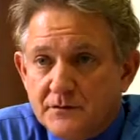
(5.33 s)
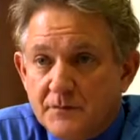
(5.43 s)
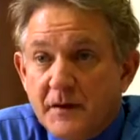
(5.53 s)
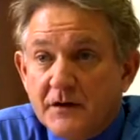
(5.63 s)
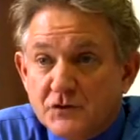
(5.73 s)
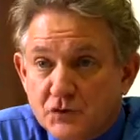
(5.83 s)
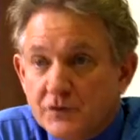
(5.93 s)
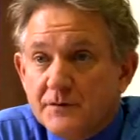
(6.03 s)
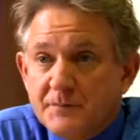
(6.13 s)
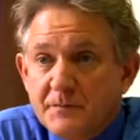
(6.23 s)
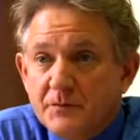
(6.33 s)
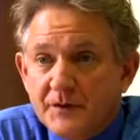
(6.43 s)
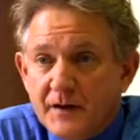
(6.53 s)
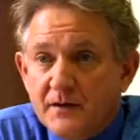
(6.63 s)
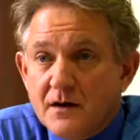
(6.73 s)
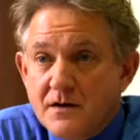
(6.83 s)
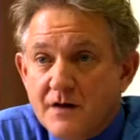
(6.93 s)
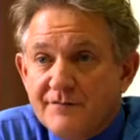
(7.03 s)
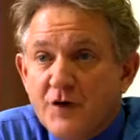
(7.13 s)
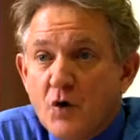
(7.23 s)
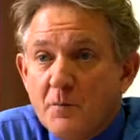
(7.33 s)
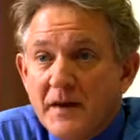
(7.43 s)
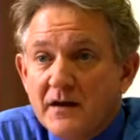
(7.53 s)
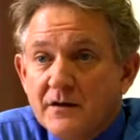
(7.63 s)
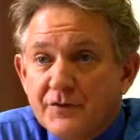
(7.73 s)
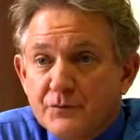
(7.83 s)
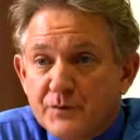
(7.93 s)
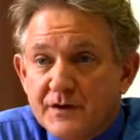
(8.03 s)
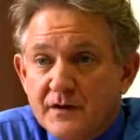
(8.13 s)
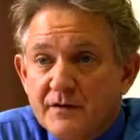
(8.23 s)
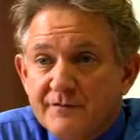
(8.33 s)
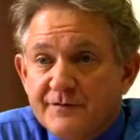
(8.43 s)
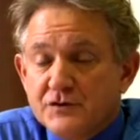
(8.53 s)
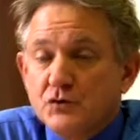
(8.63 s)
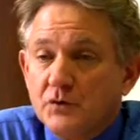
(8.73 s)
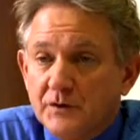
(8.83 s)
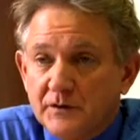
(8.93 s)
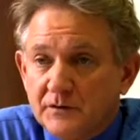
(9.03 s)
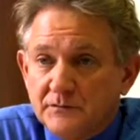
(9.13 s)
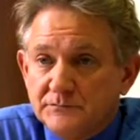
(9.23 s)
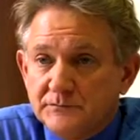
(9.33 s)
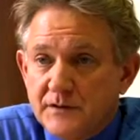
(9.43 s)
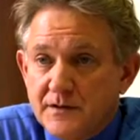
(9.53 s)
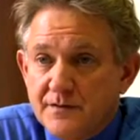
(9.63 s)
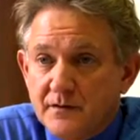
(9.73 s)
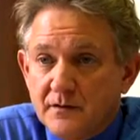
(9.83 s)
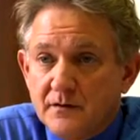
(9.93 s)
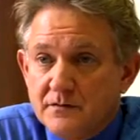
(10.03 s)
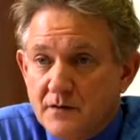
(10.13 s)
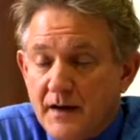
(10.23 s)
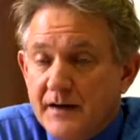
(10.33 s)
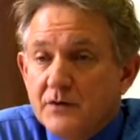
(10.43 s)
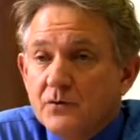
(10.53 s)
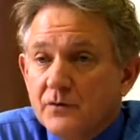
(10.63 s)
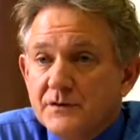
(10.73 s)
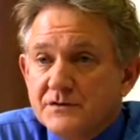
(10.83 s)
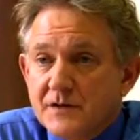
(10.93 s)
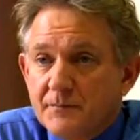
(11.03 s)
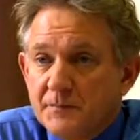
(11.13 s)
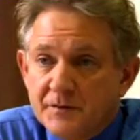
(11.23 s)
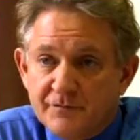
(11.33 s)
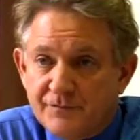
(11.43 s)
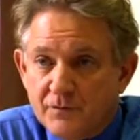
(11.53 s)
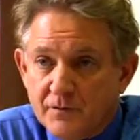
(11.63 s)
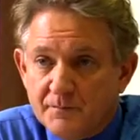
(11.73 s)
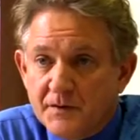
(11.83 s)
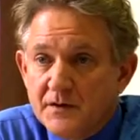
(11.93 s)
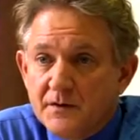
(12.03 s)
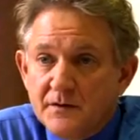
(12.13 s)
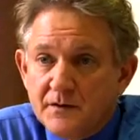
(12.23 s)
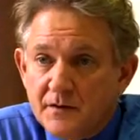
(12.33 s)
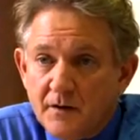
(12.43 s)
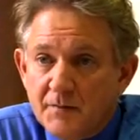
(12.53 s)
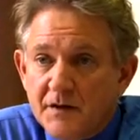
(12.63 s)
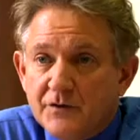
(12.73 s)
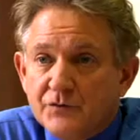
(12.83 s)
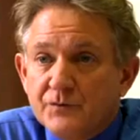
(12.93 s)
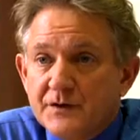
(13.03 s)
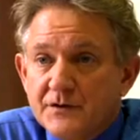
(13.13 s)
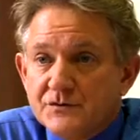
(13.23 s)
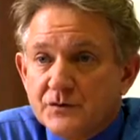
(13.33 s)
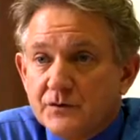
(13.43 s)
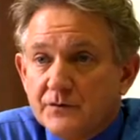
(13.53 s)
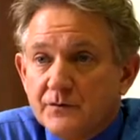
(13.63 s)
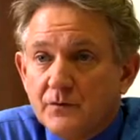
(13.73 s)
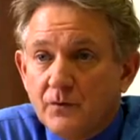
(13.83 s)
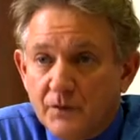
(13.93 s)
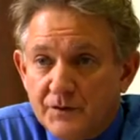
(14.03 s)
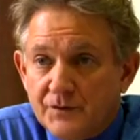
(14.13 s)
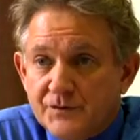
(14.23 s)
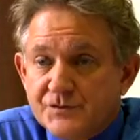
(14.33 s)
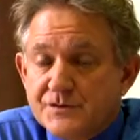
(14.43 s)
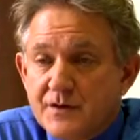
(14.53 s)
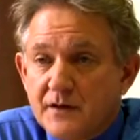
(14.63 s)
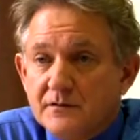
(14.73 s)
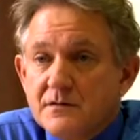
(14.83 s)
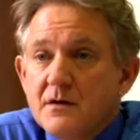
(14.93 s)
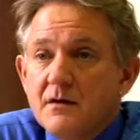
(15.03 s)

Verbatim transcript: to making sure that people get enough omega-3 fish oil in the diet or in supplement form. Omega-3s are oils that